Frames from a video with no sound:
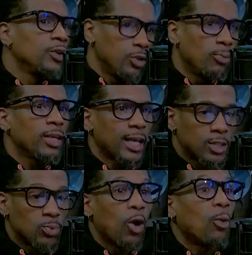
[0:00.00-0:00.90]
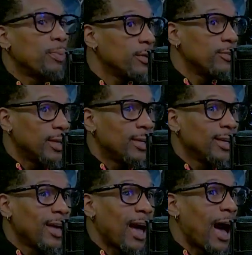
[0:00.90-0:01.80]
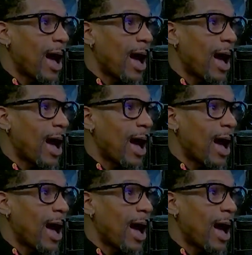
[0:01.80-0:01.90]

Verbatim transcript: You make that small pivot. Yep.